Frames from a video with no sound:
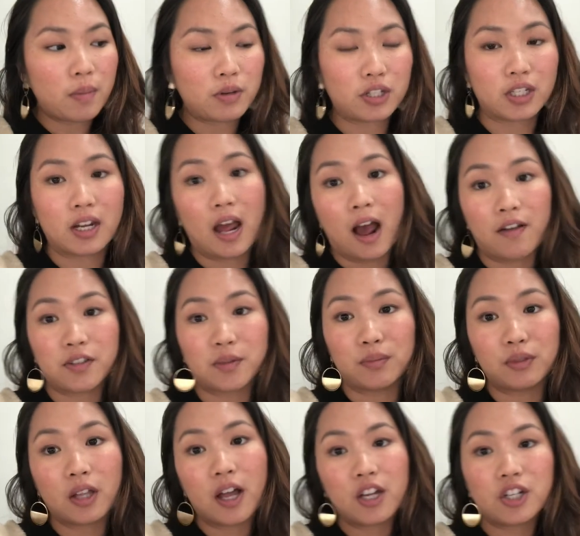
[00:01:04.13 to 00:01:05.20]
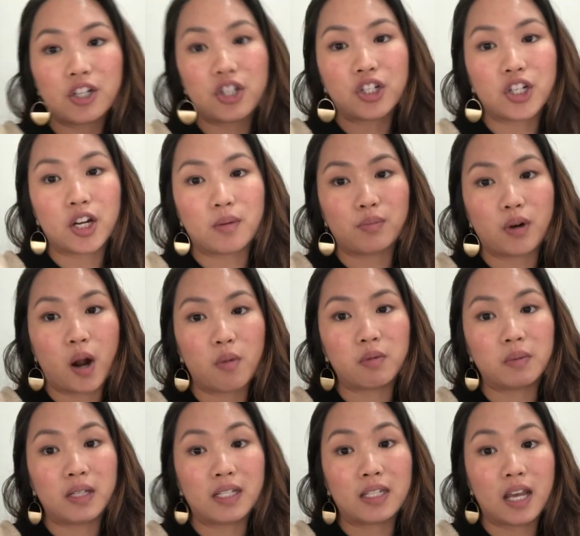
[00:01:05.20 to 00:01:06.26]
just gonna have some lunch and
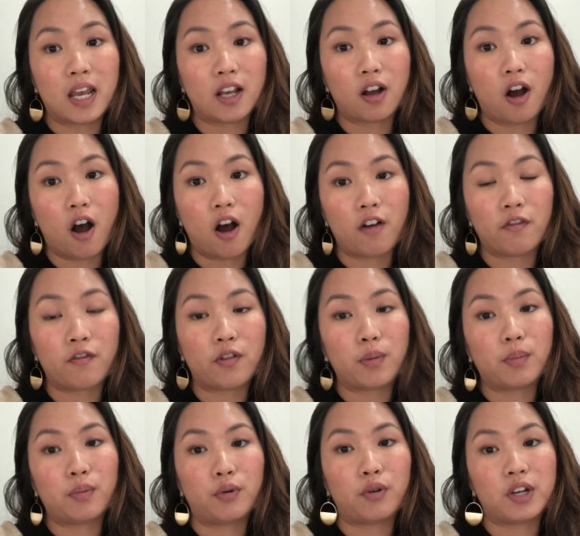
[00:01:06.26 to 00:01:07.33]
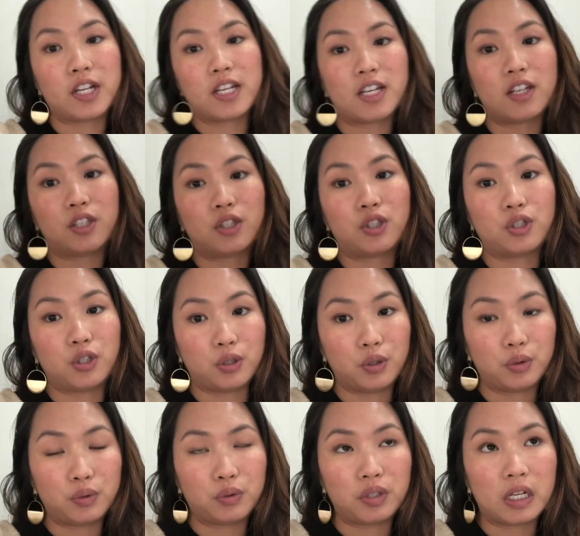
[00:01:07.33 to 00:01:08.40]
probably take off pretty soon
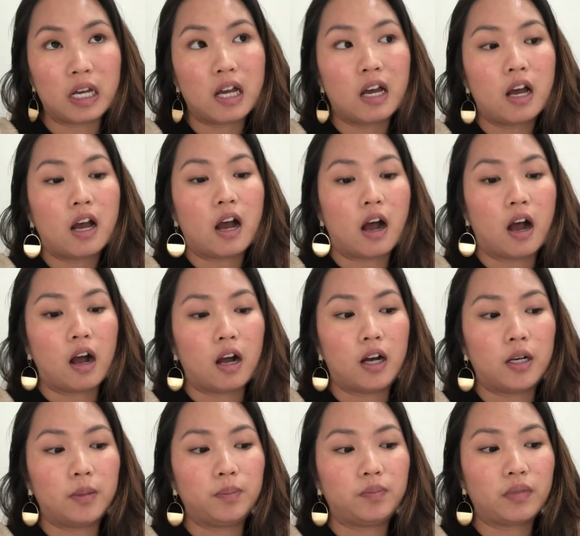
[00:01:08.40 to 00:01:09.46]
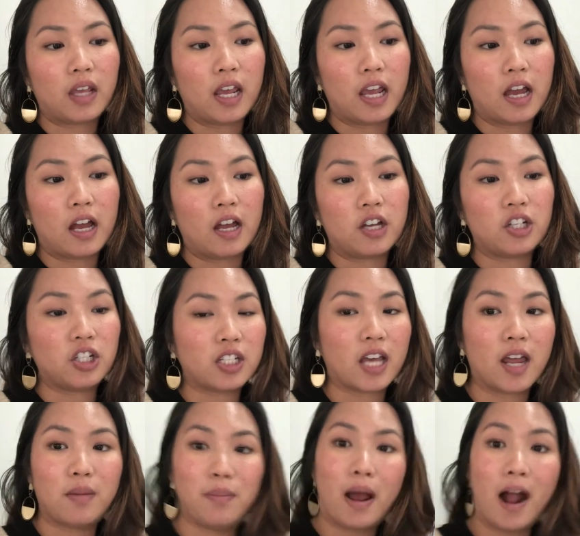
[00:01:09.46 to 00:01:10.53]
um, and just
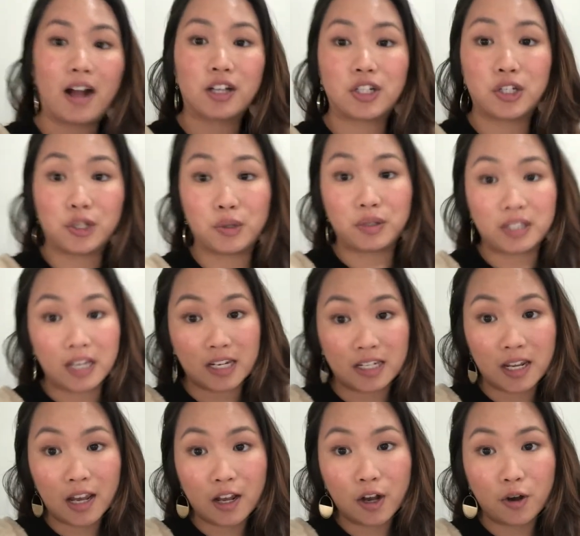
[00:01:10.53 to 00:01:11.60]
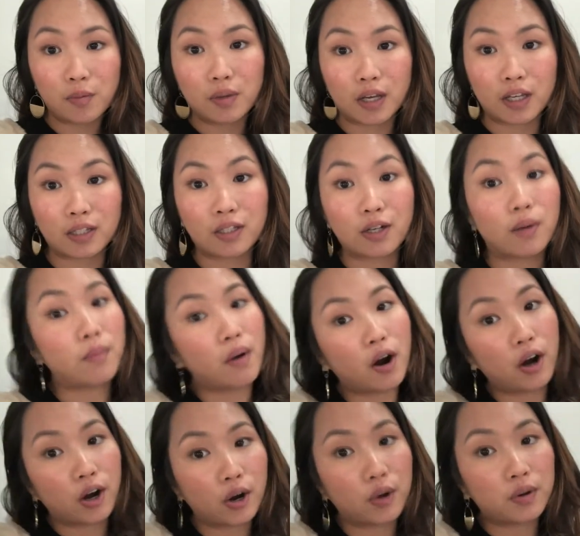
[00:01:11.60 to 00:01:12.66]
head back to San Diego because
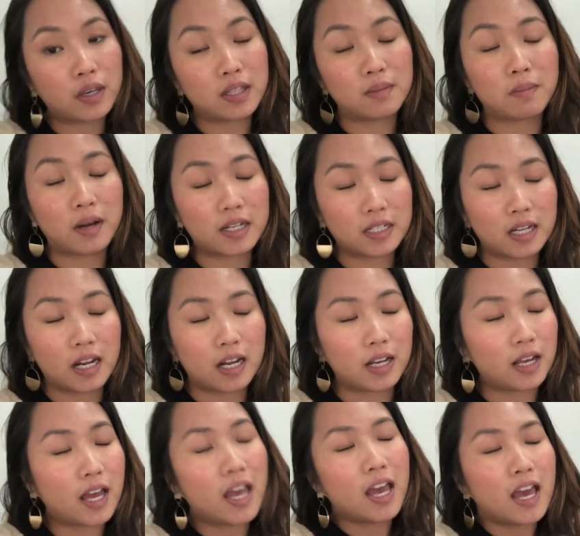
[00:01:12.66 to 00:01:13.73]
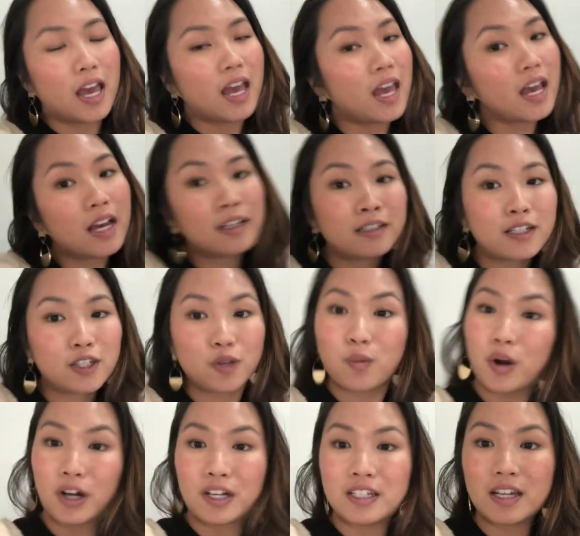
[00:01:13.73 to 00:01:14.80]
tomorrow is Monday and it's a
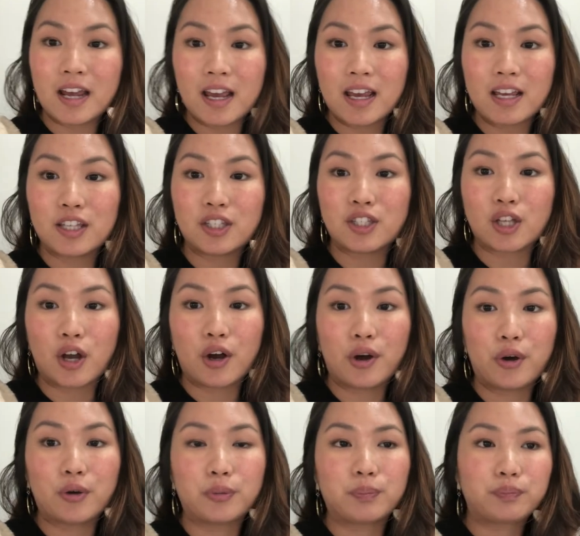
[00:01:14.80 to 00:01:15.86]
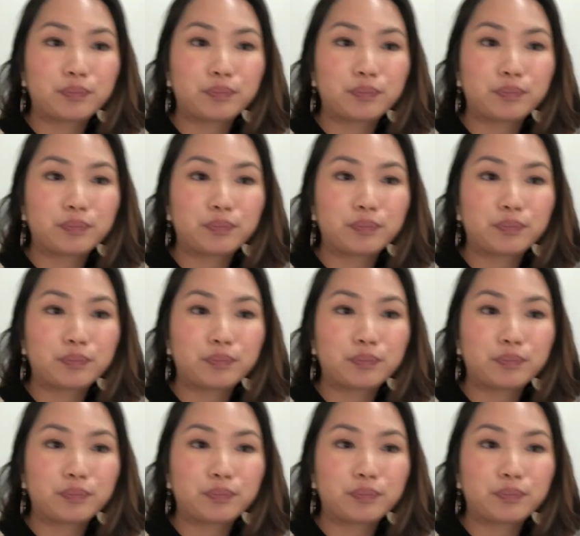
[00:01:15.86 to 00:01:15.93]
work day. So